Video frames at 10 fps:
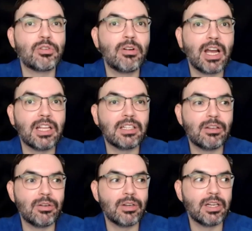cultural
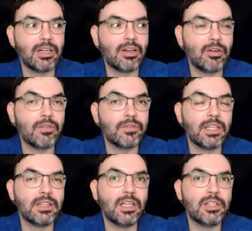catalog of
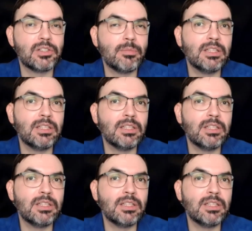that nature.